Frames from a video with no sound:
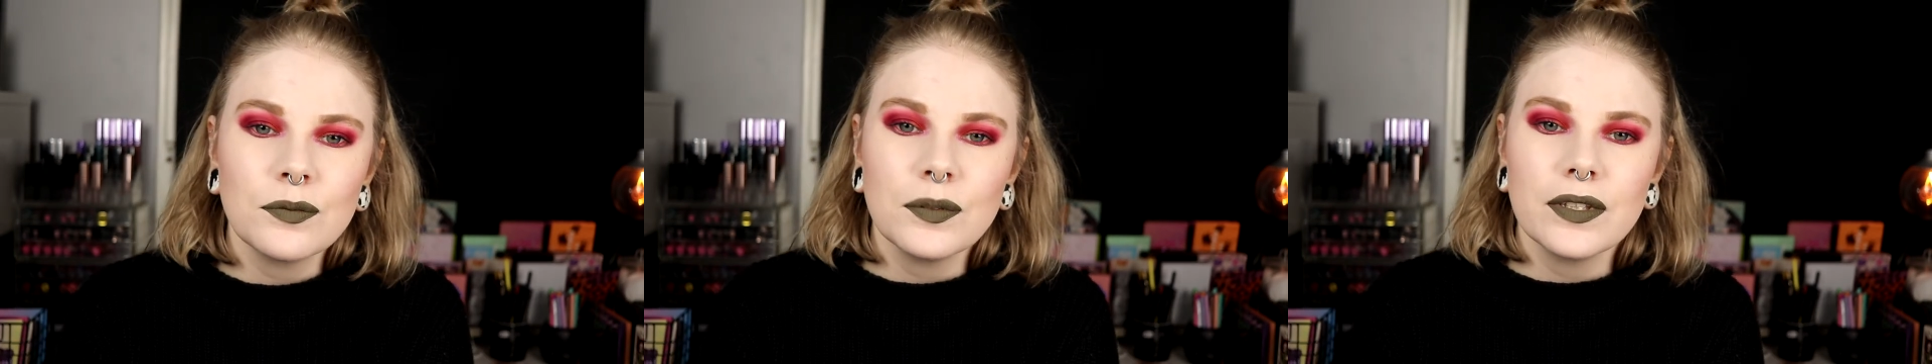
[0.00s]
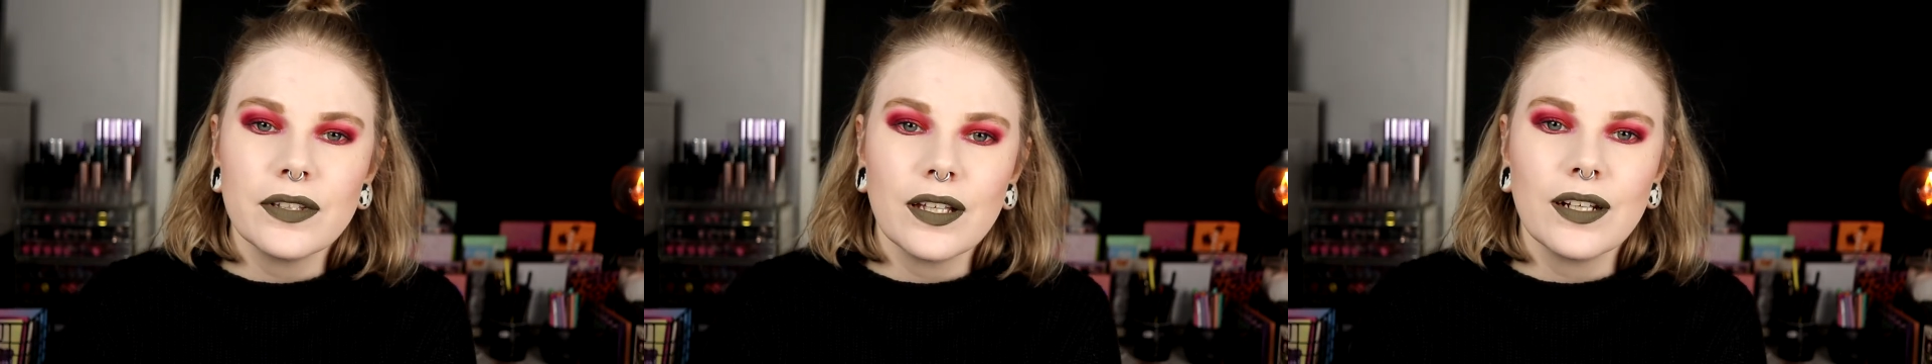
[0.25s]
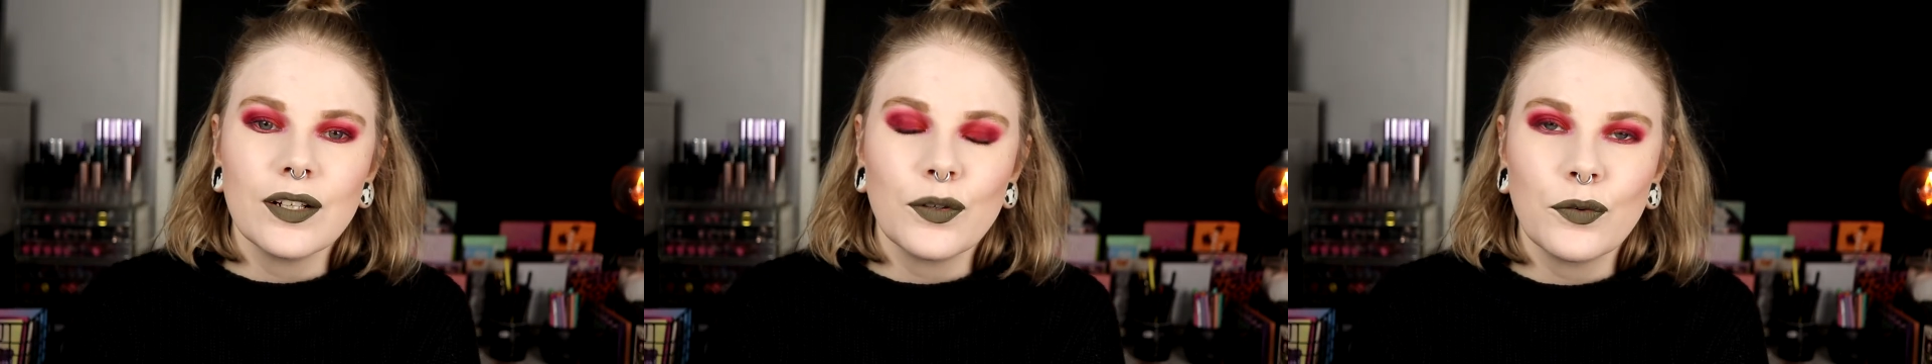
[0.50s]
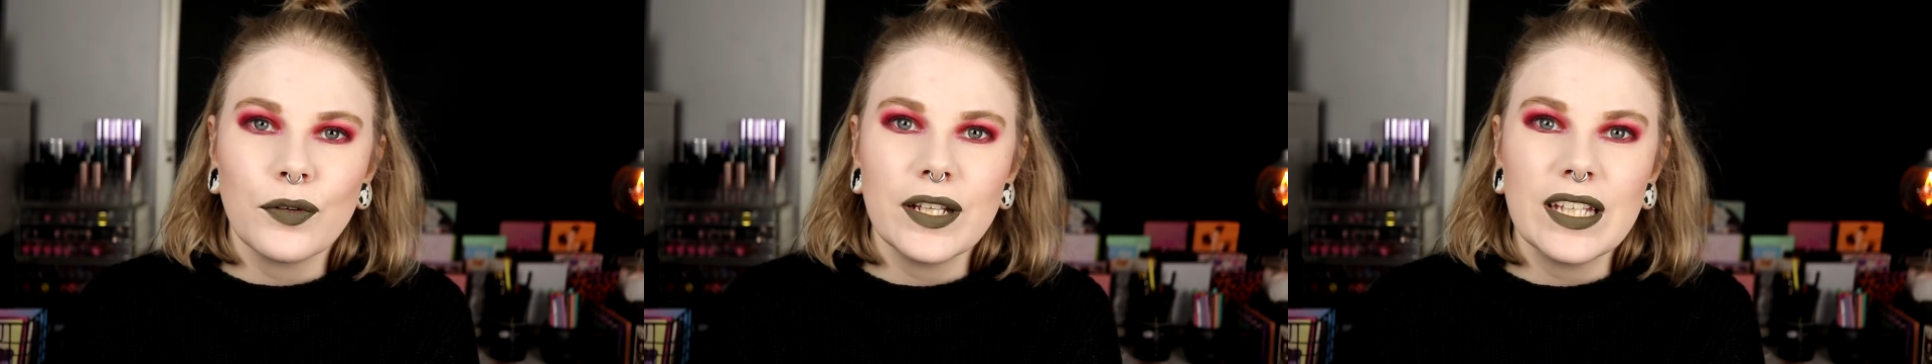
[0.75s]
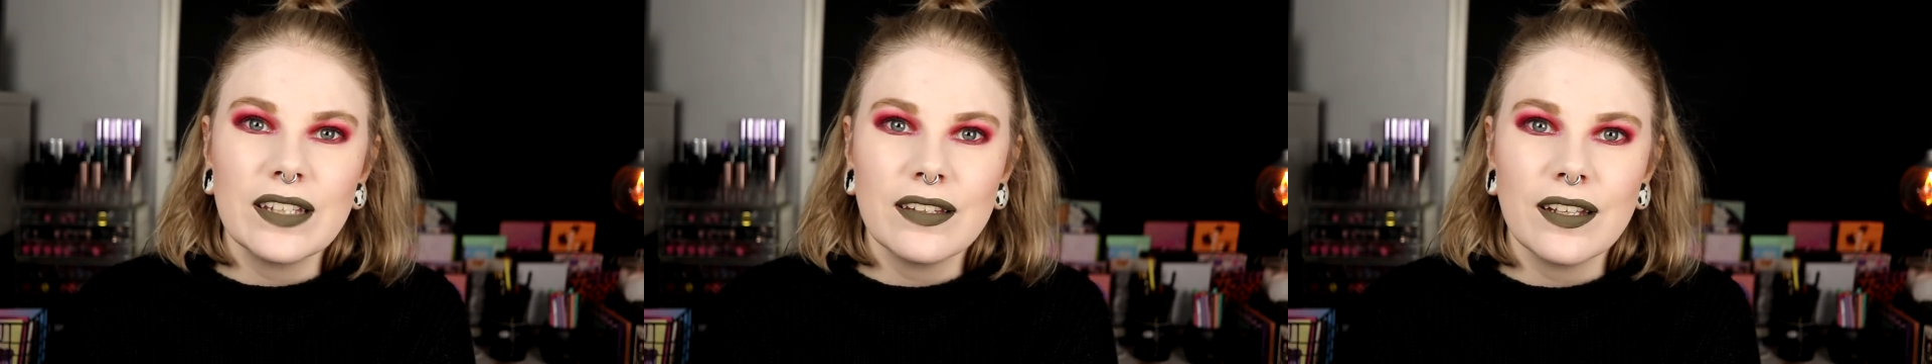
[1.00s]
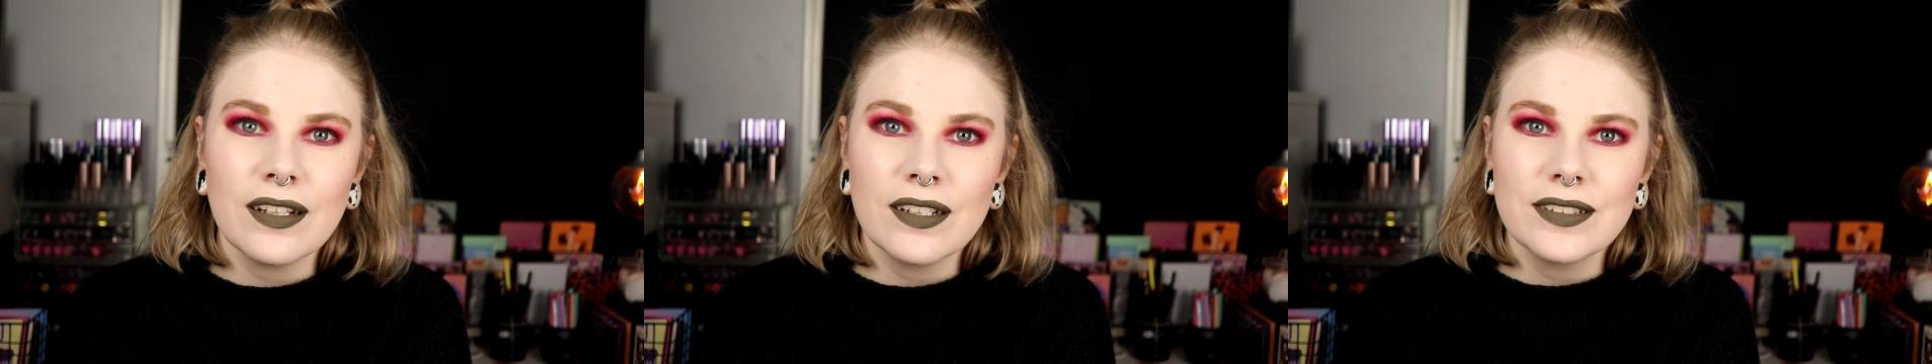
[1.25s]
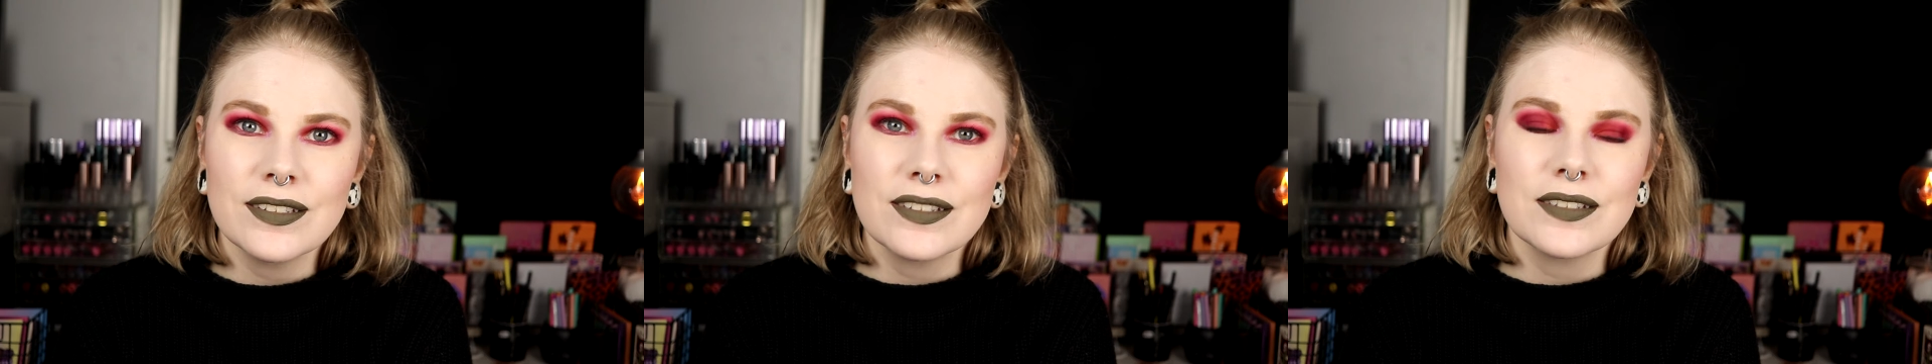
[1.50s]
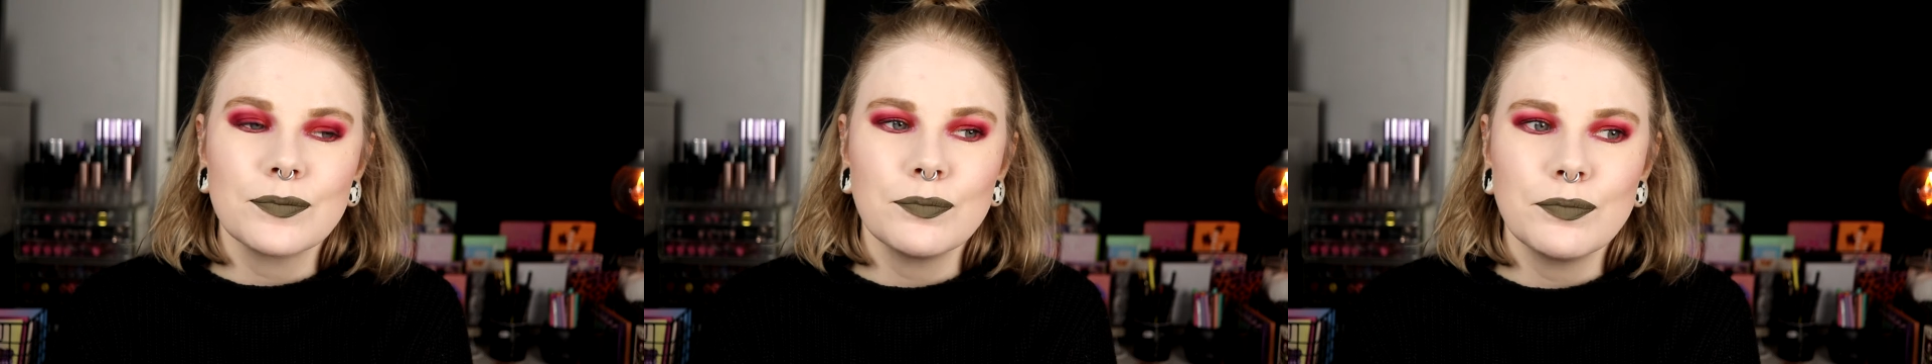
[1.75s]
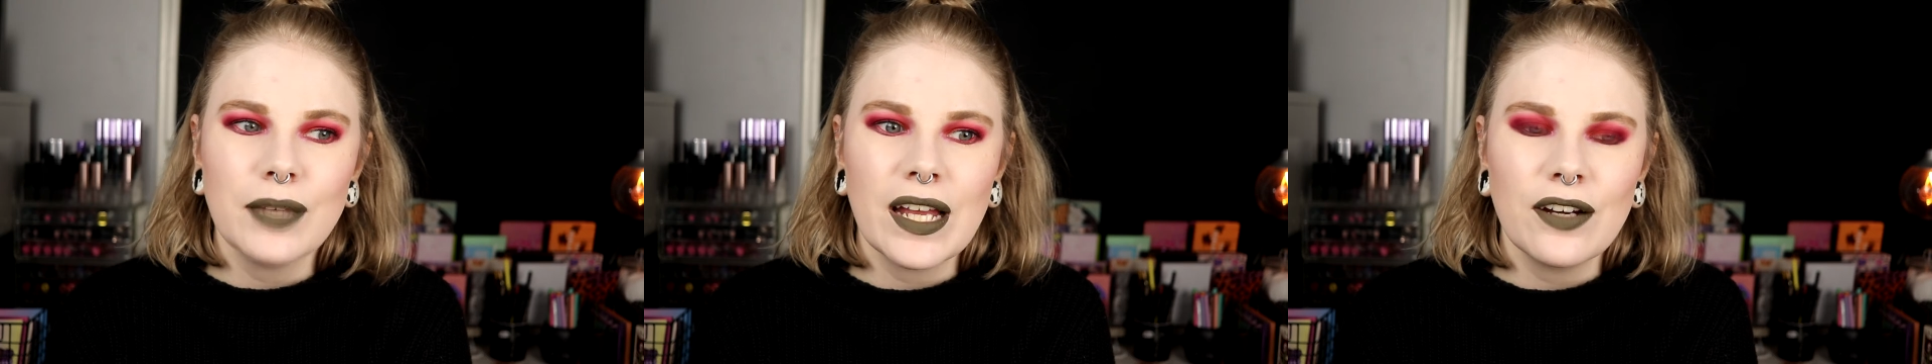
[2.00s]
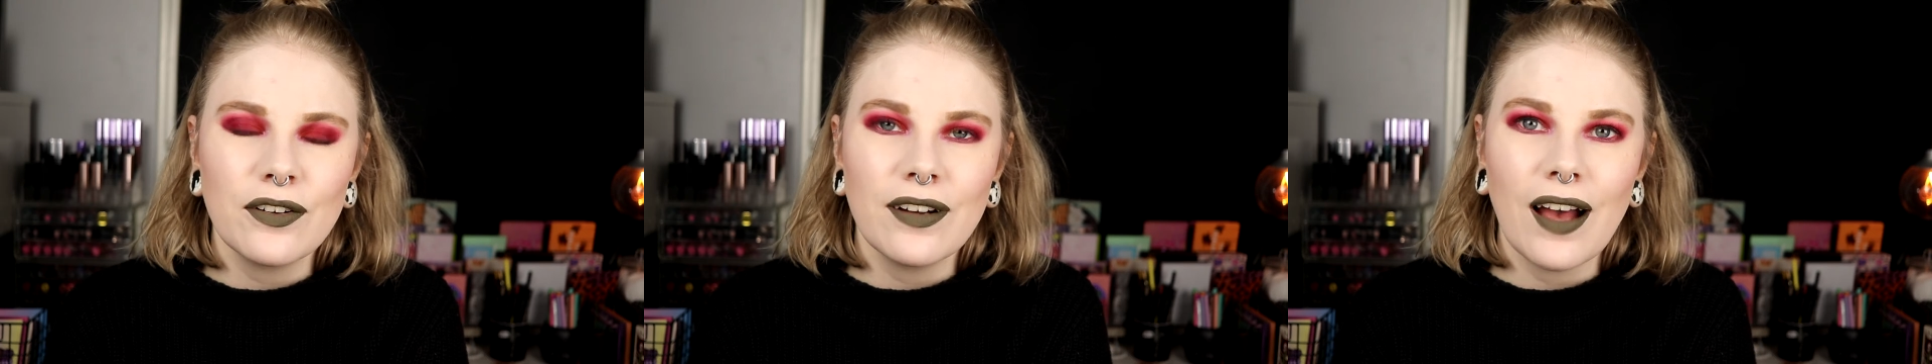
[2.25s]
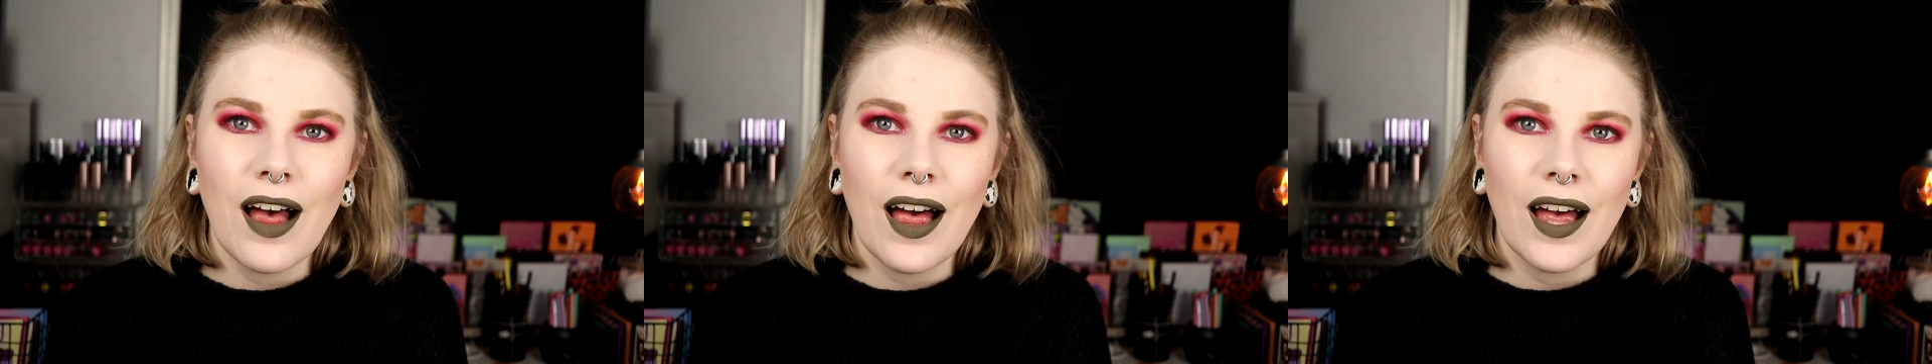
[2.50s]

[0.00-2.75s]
we can agree that it's better the